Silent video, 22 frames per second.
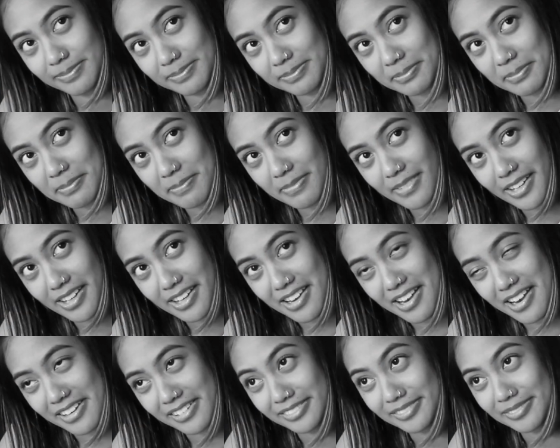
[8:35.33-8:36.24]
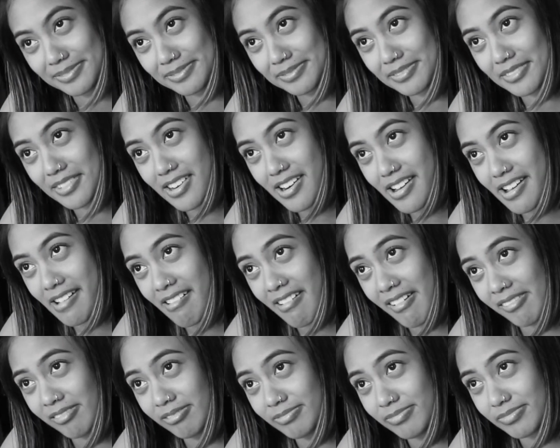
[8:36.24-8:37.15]

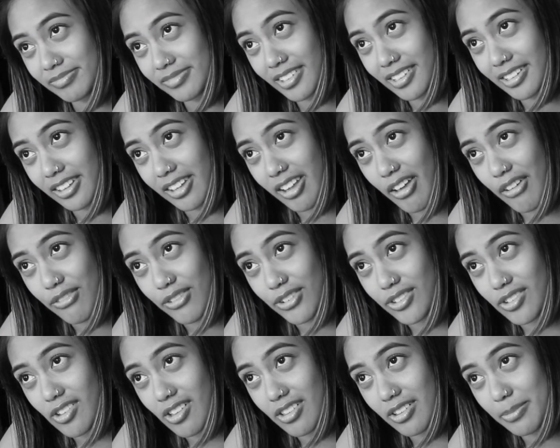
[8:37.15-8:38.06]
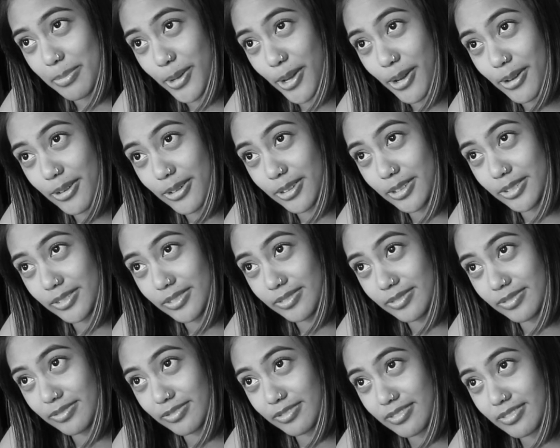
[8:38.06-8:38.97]
And life is all about
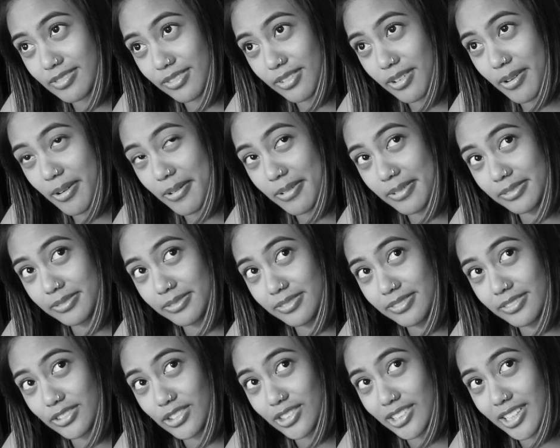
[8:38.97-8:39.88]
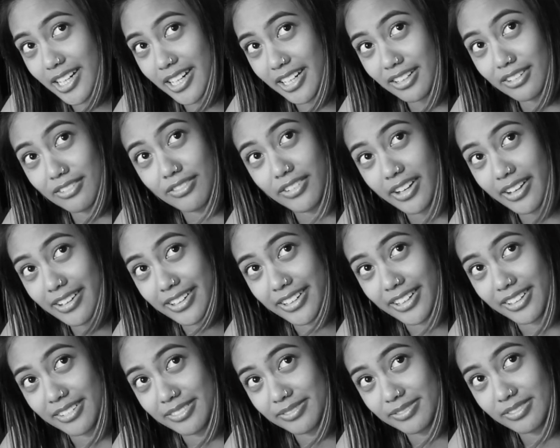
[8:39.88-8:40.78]
trying, trying and failing.